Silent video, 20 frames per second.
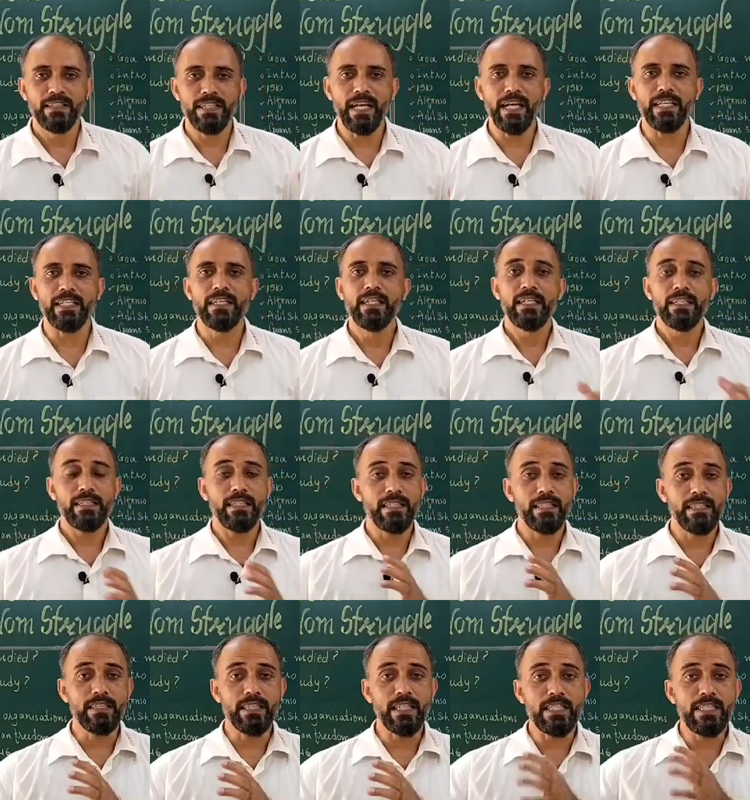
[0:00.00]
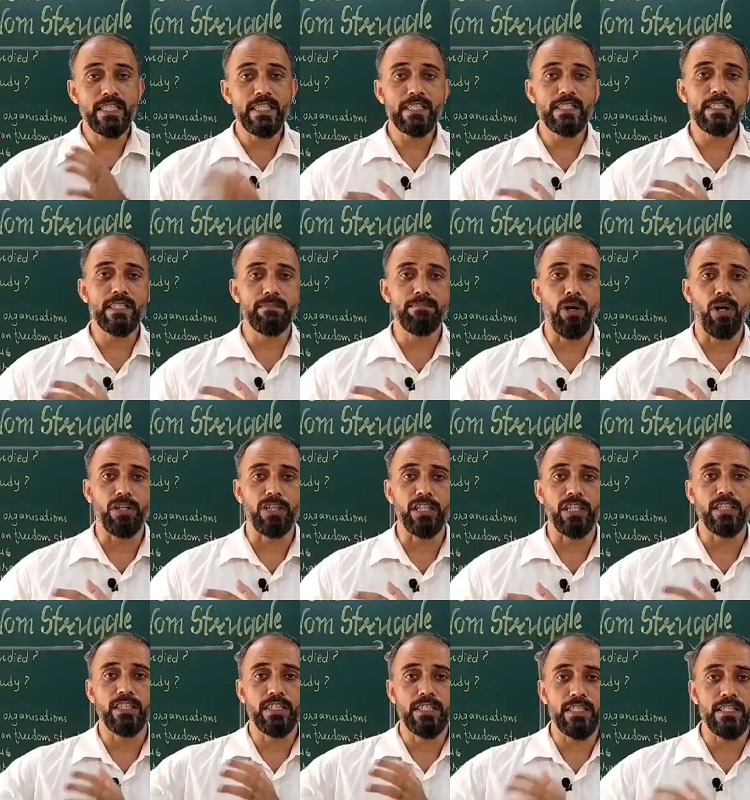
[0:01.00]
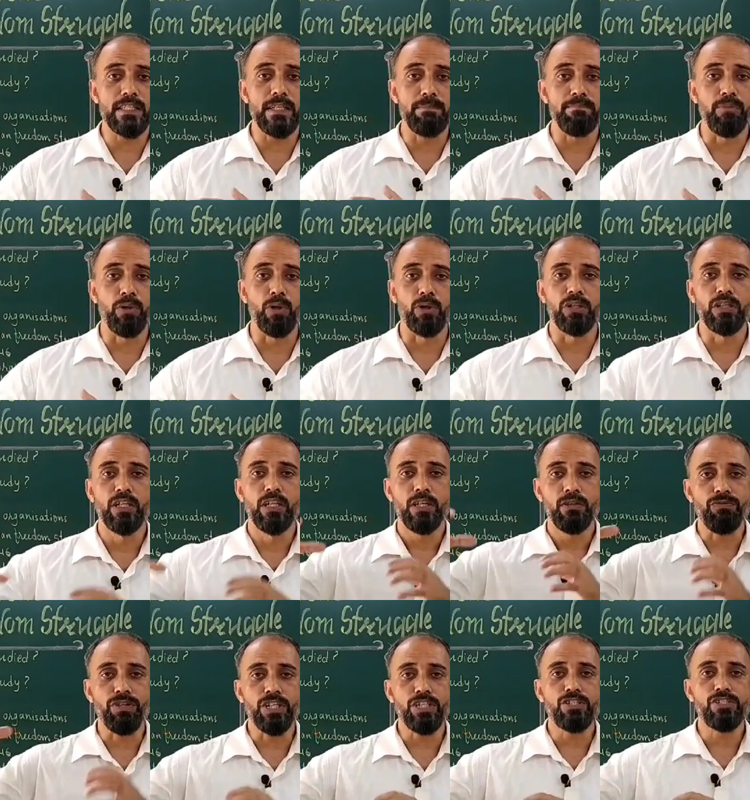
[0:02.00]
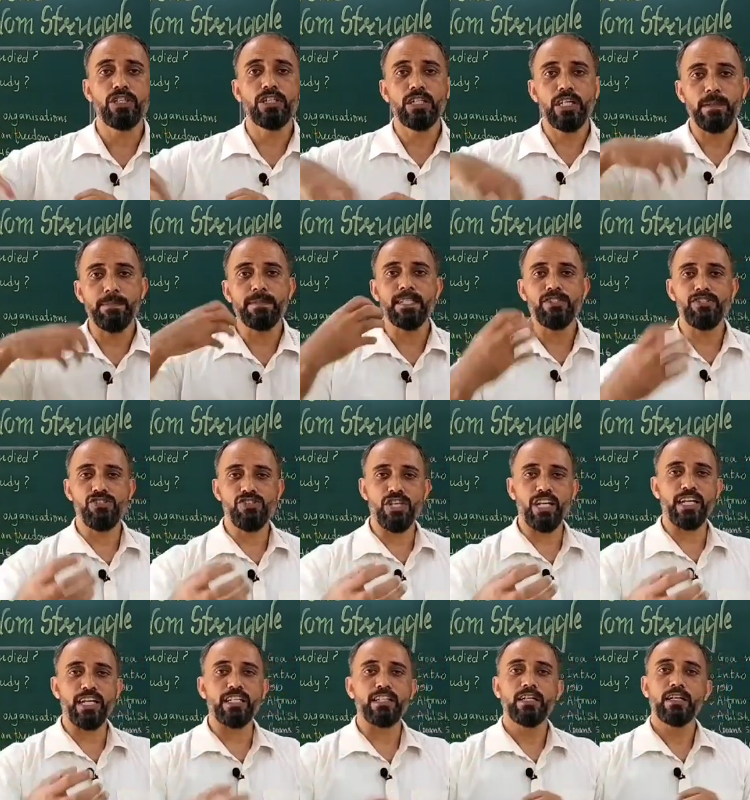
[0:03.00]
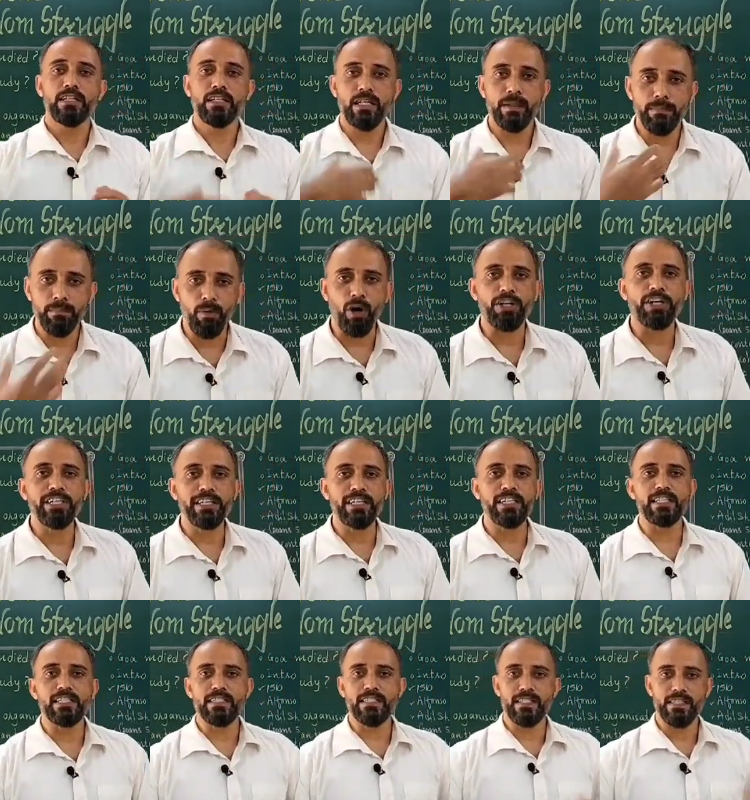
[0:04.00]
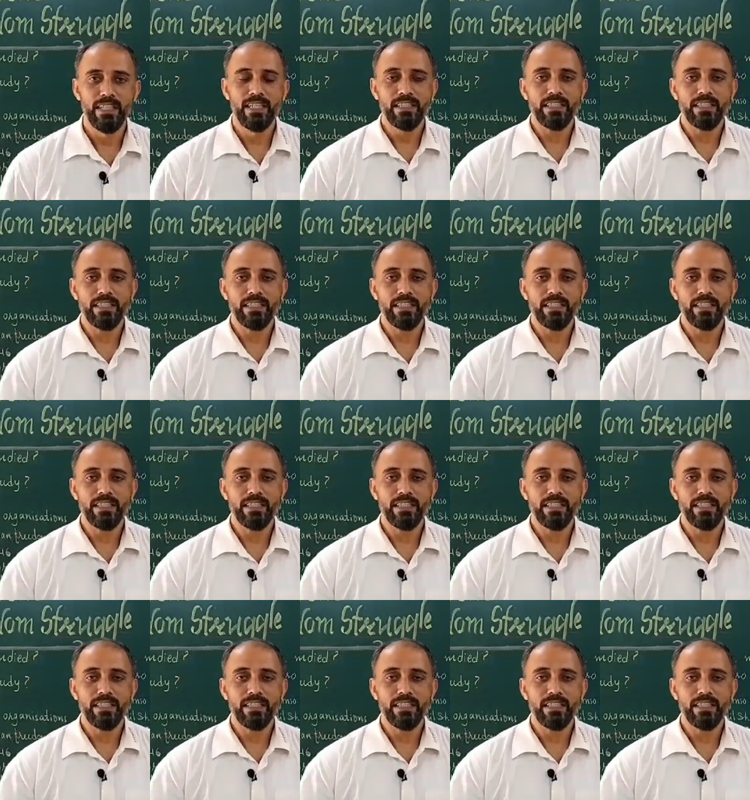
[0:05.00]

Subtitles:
then this is the body, this is the board which keeps a check, monitors.